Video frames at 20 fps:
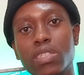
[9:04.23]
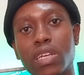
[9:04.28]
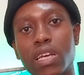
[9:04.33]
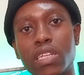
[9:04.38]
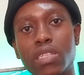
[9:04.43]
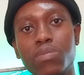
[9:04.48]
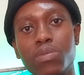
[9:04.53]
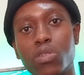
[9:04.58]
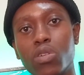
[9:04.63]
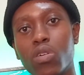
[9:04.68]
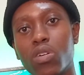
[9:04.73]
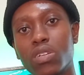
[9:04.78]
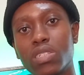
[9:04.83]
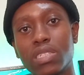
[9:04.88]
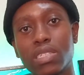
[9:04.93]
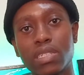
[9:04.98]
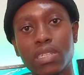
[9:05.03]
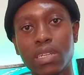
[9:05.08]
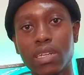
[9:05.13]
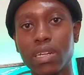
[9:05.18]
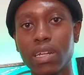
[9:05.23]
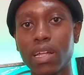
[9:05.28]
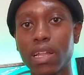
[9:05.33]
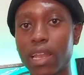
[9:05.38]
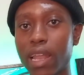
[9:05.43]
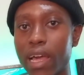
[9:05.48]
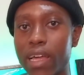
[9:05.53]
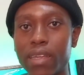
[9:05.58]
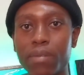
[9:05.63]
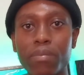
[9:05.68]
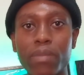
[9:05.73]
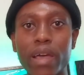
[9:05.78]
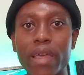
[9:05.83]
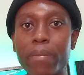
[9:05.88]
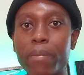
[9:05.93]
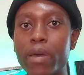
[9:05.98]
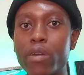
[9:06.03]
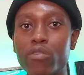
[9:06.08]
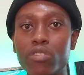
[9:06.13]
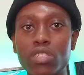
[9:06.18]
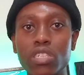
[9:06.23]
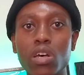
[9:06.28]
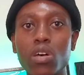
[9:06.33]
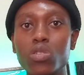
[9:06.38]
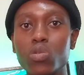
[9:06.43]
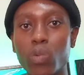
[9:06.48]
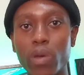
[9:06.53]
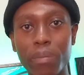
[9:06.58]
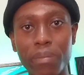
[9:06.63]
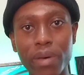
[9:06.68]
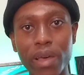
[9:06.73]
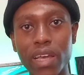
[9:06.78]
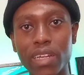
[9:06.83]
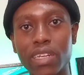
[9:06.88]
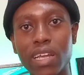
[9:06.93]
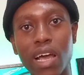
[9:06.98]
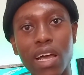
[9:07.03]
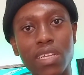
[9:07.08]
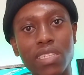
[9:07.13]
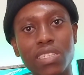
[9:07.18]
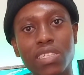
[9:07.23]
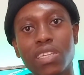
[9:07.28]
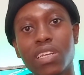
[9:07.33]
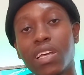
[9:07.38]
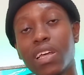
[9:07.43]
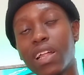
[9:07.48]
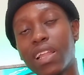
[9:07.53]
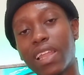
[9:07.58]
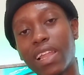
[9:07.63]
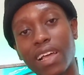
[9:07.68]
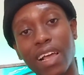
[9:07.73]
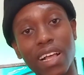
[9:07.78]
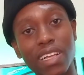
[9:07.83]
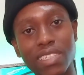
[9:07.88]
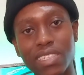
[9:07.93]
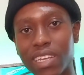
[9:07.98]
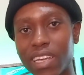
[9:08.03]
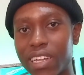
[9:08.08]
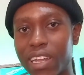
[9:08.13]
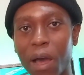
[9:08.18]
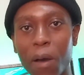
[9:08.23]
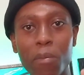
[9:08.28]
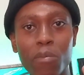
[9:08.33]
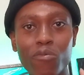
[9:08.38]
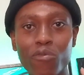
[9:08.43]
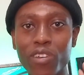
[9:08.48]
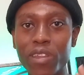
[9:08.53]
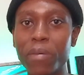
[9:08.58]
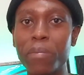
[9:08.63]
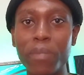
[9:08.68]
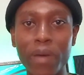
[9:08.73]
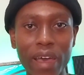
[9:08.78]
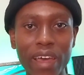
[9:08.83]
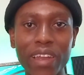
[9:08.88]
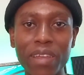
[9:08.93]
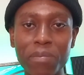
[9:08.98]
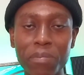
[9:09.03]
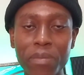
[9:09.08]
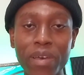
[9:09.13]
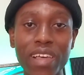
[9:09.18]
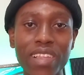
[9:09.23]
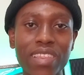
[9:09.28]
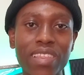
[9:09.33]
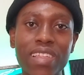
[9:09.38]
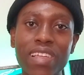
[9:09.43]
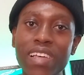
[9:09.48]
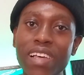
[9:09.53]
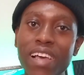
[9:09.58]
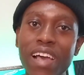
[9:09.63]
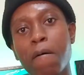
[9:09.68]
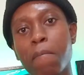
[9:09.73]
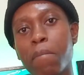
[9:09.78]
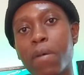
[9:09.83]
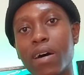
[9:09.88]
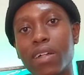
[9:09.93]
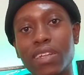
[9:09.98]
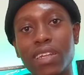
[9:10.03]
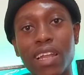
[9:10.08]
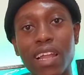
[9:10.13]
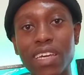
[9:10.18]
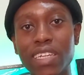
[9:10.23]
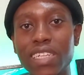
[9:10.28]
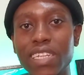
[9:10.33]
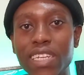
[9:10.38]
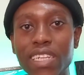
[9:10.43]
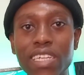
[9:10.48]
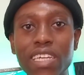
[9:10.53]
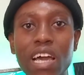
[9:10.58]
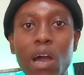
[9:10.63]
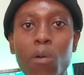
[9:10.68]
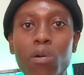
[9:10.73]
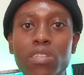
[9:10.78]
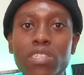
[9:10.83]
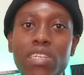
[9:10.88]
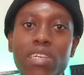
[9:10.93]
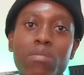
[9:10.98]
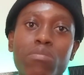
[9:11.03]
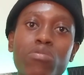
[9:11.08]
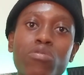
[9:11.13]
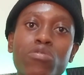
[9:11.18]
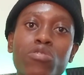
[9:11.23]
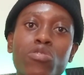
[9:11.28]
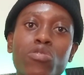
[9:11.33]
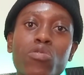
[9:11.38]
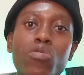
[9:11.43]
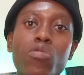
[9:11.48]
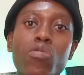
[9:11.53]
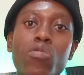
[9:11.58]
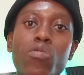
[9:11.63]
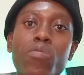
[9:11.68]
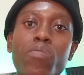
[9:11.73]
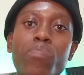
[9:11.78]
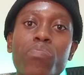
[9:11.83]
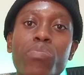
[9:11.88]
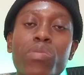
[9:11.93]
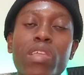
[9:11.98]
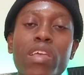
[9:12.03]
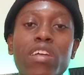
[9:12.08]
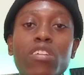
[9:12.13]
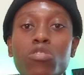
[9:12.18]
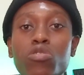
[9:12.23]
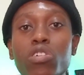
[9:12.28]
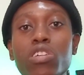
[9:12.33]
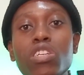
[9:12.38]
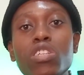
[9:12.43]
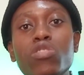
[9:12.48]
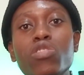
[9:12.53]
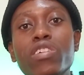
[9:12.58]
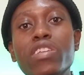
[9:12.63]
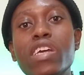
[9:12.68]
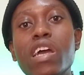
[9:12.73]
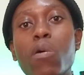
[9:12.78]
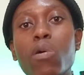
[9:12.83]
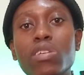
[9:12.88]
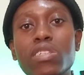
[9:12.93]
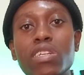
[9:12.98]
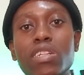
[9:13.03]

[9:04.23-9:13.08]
science, because like my results were bad, guys. Like I said, I'm really bad at math. But luckily, I was able to, in 2020, I